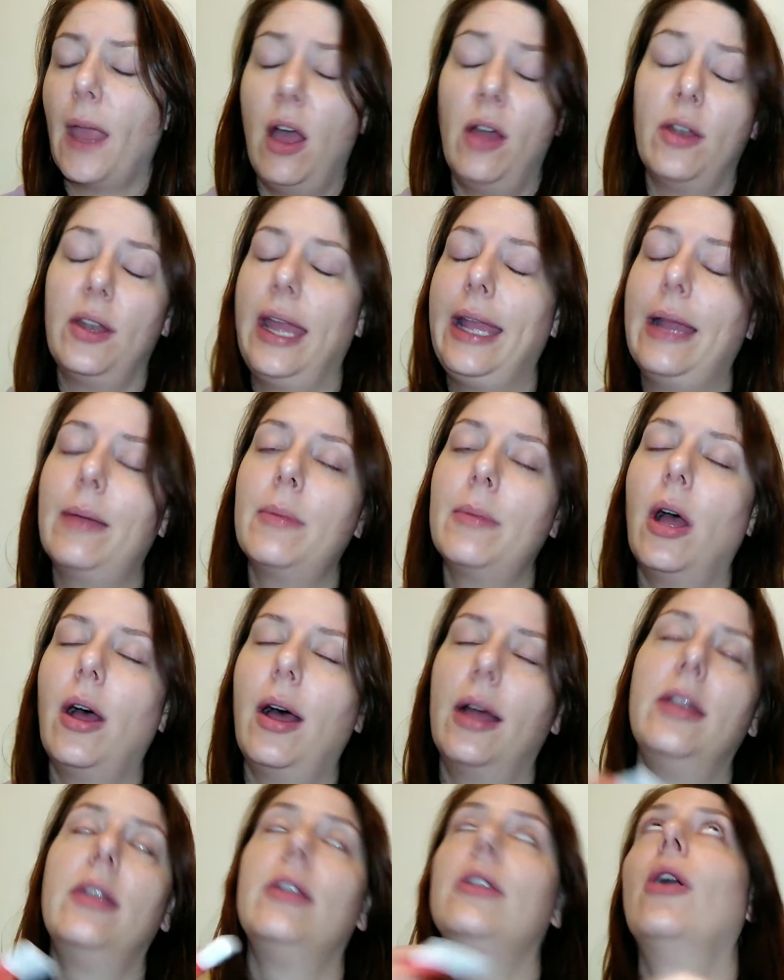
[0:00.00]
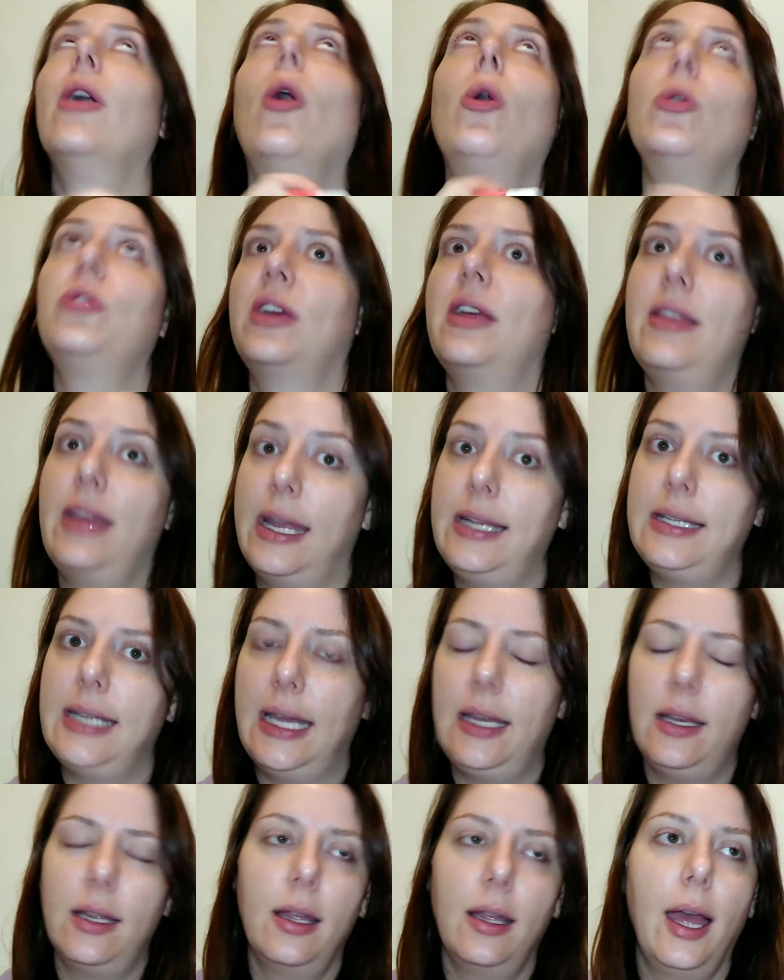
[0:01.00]
on Am on Ulta they
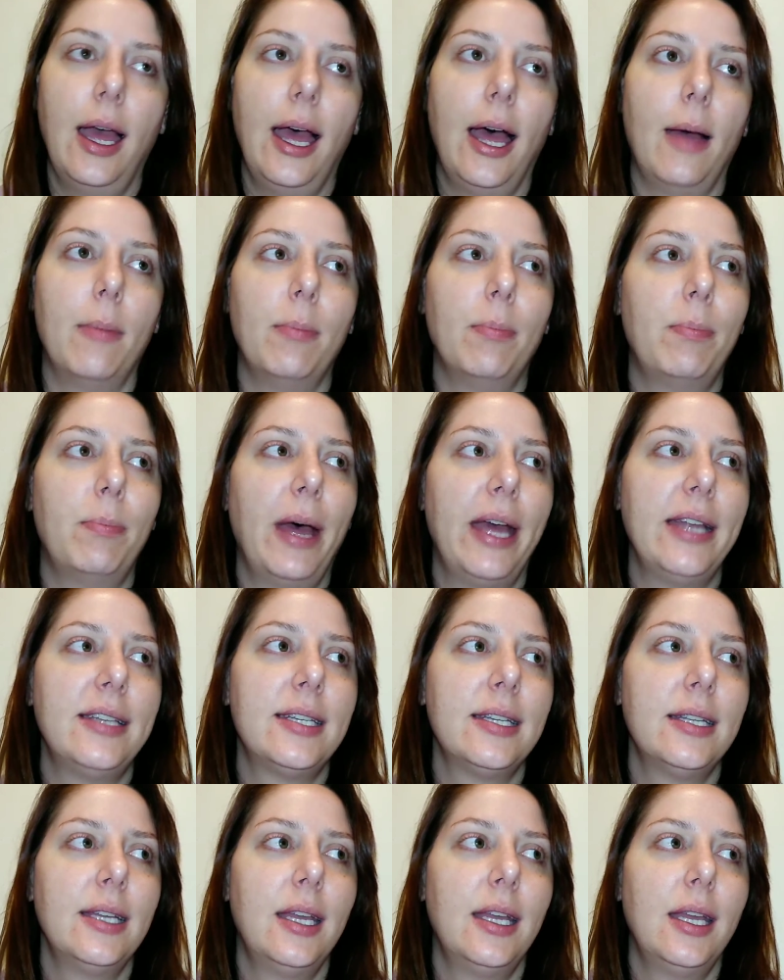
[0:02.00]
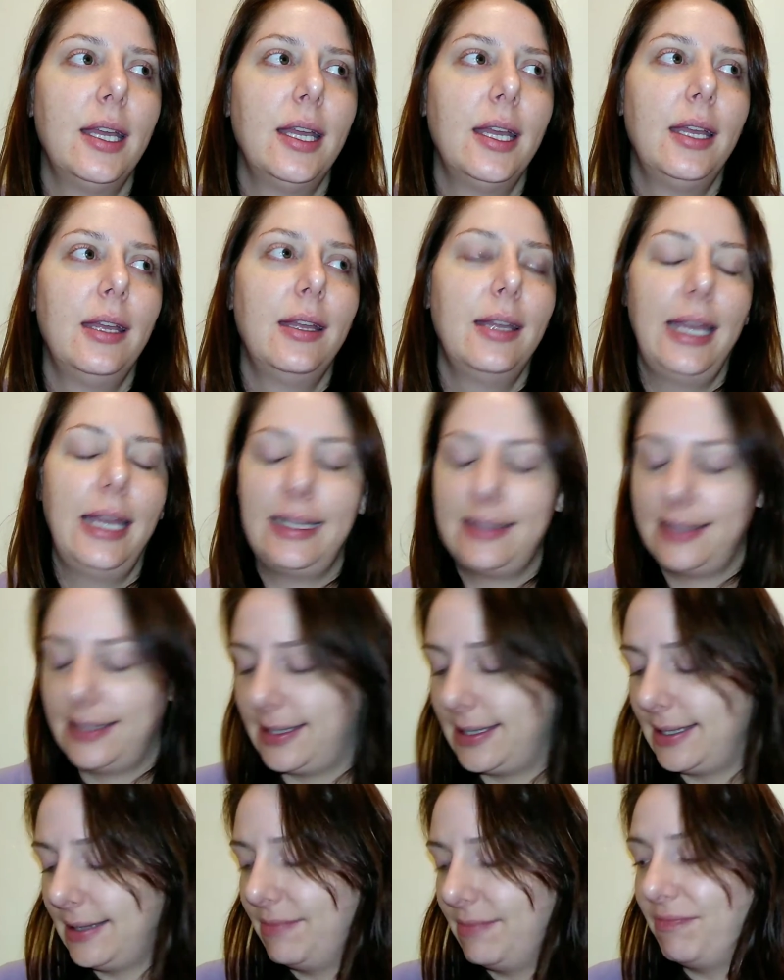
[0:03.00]
did, um, but
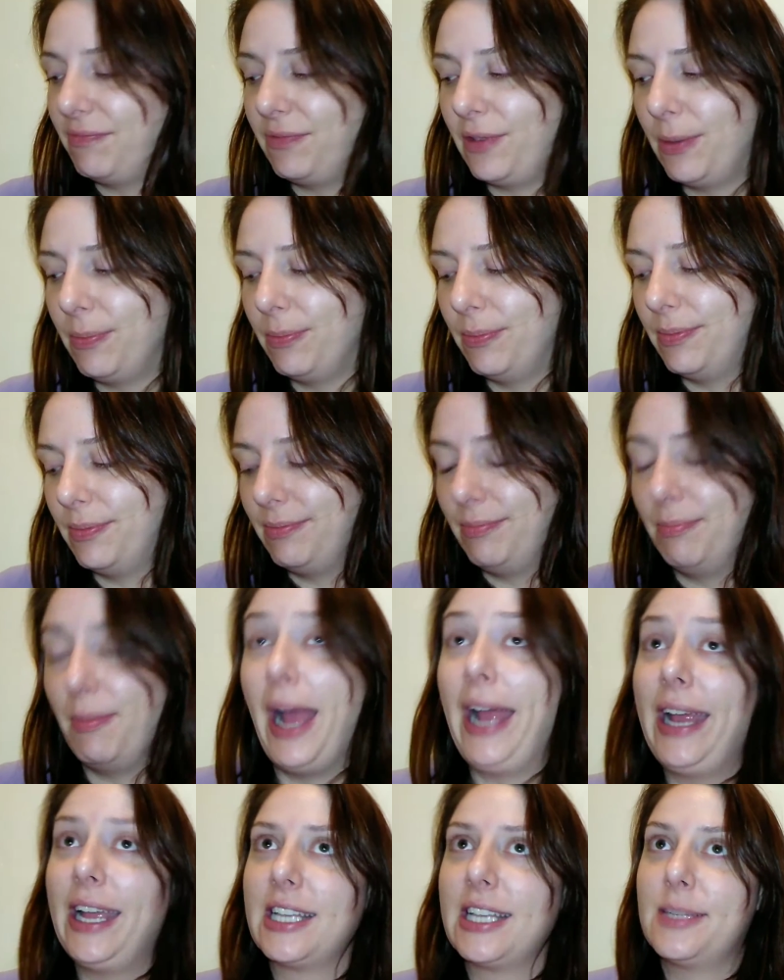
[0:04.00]
it's from my